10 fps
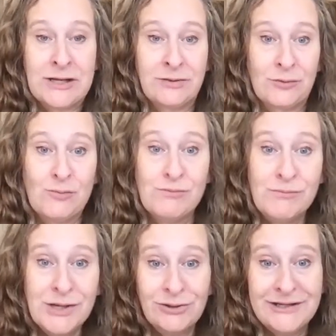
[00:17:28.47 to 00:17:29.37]
through
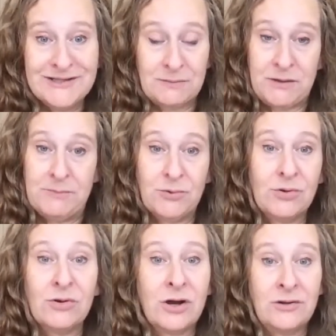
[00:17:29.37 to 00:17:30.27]
millions of
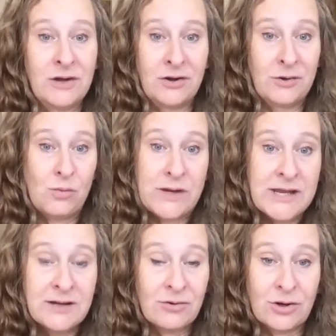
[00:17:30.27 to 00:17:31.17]
people on a
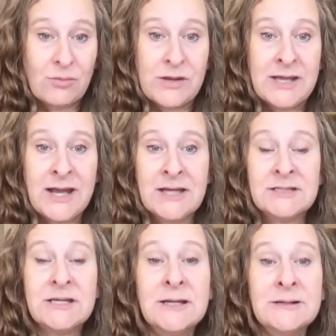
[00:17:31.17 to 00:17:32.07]
week or a weekend